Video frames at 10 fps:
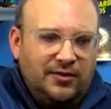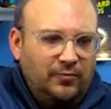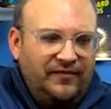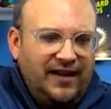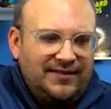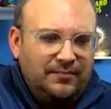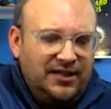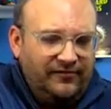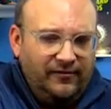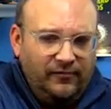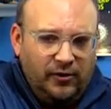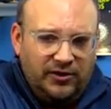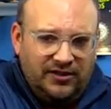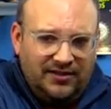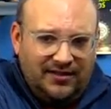And we've got some different
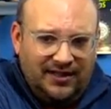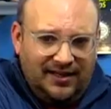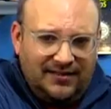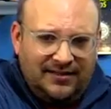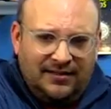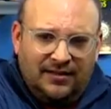versions of these.